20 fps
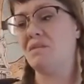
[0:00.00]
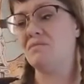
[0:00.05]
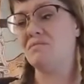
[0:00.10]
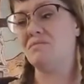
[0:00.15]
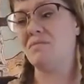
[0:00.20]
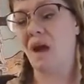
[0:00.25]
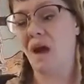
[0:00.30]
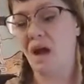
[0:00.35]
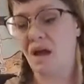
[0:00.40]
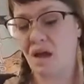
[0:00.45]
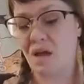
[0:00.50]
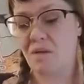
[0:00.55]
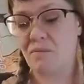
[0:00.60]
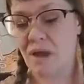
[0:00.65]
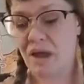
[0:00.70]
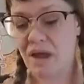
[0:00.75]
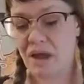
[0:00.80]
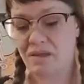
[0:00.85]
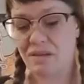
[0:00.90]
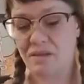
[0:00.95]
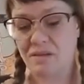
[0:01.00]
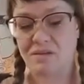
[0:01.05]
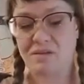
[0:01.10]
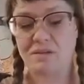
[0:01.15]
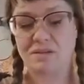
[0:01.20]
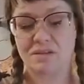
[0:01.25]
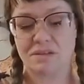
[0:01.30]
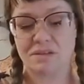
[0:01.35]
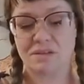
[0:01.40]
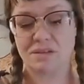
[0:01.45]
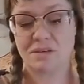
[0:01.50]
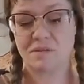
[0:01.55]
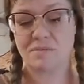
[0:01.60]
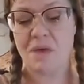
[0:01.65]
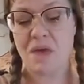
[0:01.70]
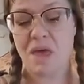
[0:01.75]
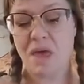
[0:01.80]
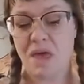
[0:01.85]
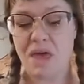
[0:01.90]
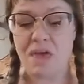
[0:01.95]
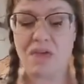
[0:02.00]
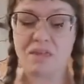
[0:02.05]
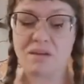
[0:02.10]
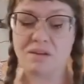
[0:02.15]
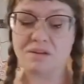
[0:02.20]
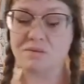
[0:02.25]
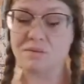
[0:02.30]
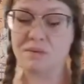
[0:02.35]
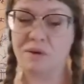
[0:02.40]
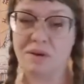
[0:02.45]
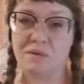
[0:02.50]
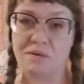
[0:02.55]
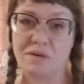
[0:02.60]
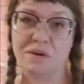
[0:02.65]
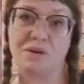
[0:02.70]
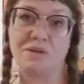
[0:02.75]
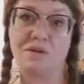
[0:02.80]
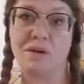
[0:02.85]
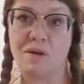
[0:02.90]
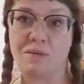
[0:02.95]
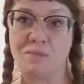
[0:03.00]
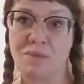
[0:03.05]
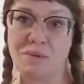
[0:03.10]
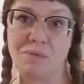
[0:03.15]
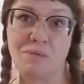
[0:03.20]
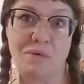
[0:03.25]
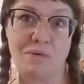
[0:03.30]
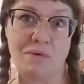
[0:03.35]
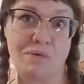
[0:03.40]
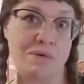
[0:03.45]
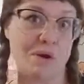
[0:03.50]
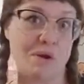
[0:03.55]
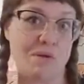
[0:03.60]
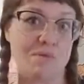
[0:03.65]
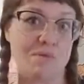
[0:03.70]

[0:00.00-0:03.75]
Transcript: I got my ethical system, and there's a way to work around people who don't.